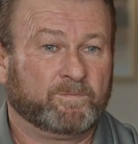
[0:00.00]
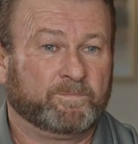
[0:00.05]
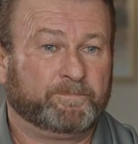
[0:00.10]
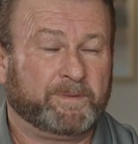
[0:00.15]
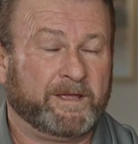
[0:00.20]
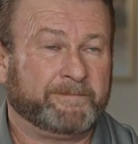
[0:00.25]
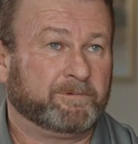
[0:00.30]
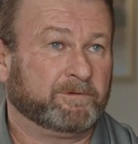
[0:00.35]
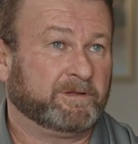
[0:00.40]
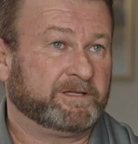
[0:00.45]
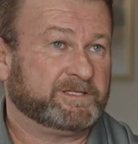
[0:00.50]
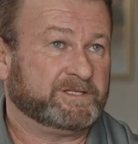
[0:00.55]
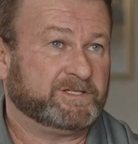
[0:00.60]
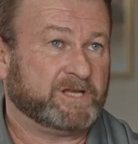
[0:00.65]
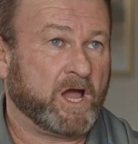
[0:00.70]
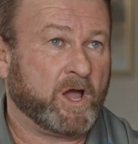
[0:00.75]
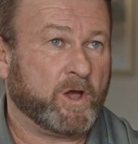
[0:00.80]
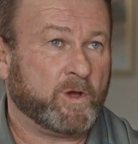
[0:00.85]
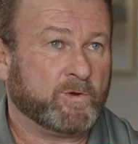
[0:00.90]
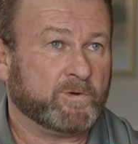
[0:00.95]
People had
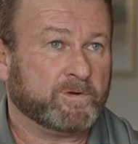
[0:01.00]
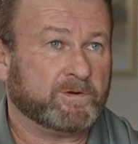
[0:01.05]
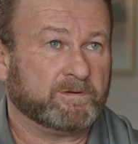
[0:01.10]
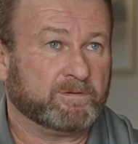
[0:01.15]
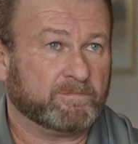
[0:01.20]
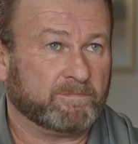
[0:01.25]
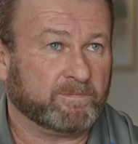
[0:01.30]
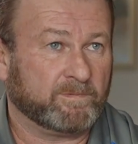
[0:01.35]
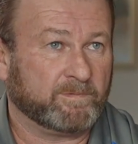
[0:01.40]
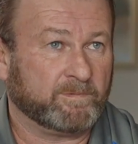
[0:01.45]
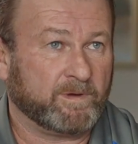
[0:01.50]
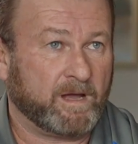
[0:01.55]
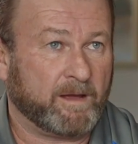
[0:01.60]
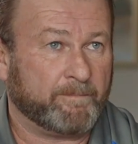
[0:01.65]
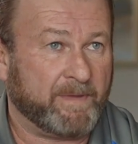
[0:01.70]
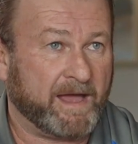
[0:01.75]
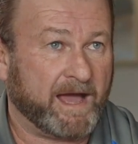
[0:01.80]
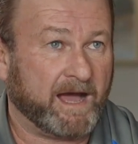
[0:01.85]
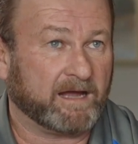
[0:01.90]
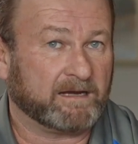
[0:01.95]
known
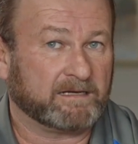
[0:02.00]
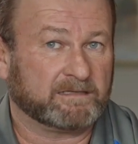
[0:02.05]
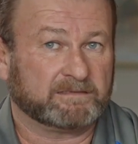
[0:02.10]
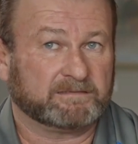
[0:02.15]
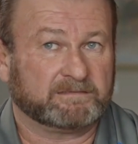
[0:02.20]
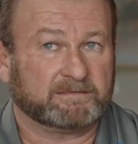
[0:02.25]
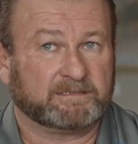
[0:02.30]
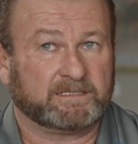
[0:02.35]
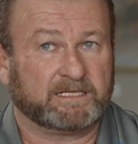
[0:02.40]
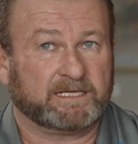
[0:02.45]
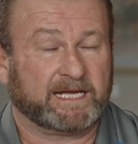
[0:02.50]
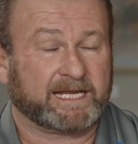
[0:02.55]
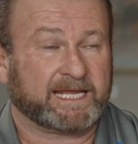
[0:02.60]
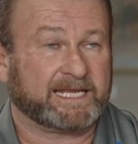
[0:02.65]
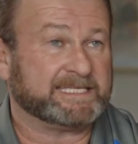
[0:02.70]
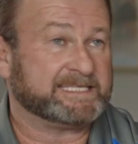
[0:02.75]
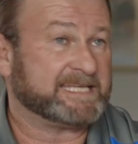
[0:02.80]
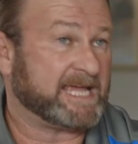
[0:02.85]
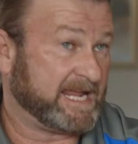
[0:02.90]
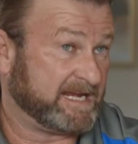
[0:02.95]
about
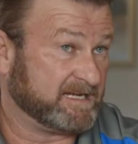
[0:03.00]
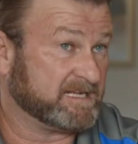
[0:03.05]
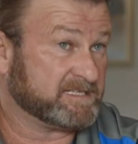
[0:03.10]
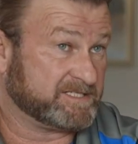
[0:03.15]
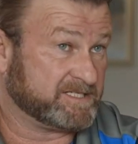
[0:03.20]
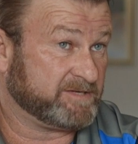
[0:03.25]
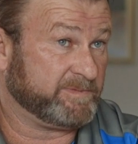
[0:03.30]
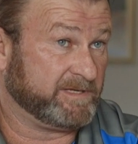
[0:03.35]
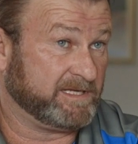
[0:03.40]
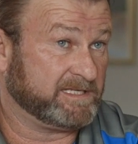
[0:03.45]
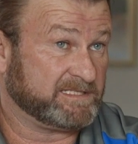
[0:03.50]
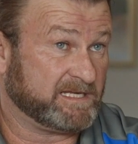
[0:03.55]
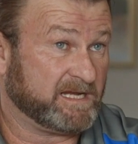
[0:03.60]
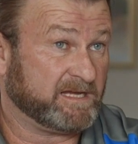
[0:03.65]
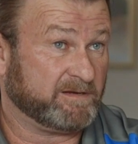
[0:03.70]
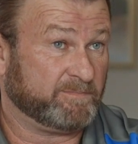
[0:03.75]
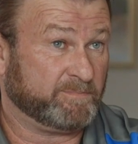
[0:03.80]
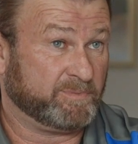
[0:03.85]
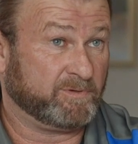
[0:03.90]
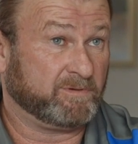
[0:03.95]
a shipping
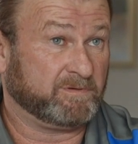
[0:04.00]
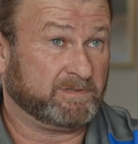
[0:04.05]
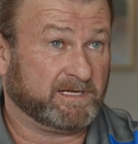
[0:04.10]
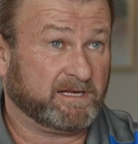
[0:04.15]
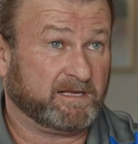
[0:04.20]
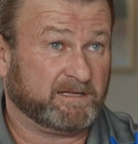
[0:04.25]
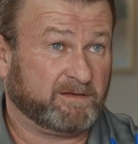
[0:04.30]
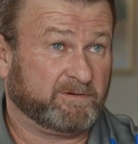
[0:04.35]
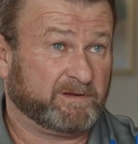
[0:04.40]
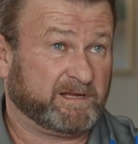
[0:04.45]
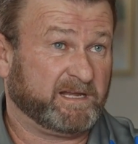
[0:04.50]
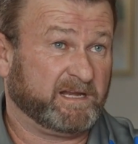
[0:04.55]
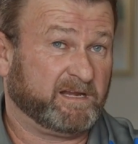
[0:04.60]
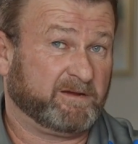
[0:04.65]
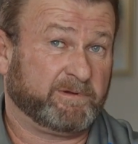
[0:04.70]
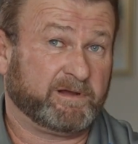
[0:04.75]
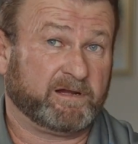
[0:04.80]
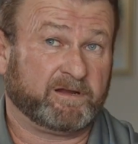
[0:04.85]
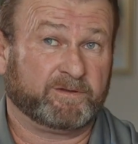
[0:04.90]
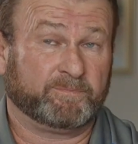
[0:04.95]
container pool, you know, they were getting
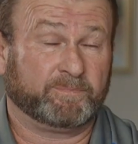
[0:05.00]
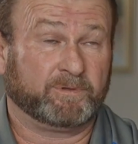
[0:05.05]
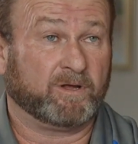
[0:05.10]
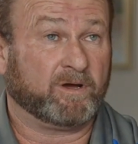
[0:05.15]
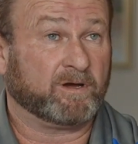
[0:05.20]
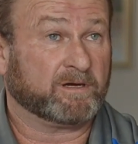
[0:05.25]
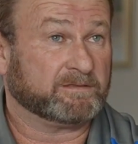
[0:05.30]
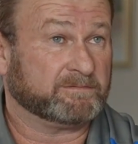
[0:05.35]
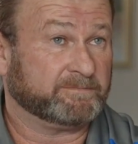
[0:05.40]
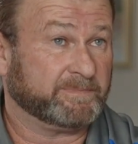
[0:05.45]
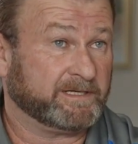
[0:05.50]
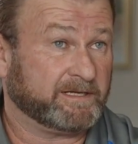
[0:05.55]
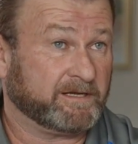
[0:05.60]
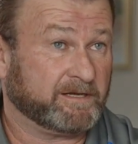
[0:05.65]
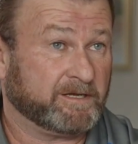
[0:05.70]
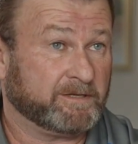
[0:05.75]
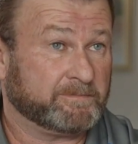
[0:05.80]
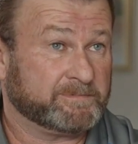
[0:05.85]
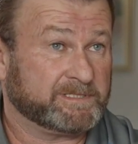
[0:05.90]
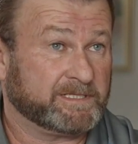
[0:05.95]
around on the block and Better
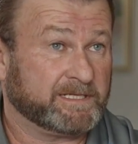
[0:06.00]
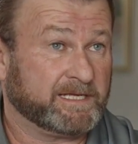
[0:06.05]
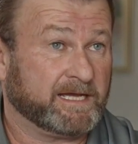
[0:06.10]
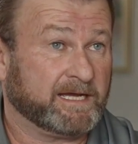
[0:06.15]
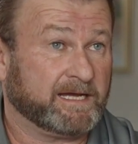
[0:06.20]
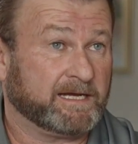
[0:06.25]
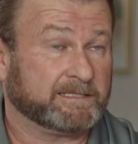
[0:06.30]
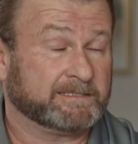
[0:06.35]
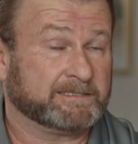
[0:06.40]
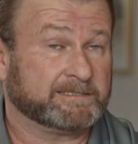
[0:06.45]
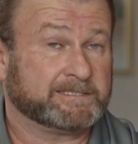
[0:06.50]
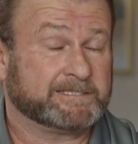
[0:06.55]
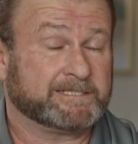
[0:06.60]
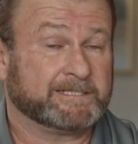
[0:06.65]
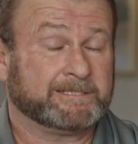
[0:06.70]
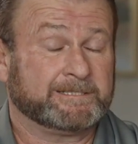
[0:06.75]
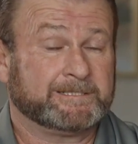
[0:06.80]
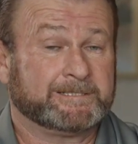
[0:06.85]
Homes and Gardens.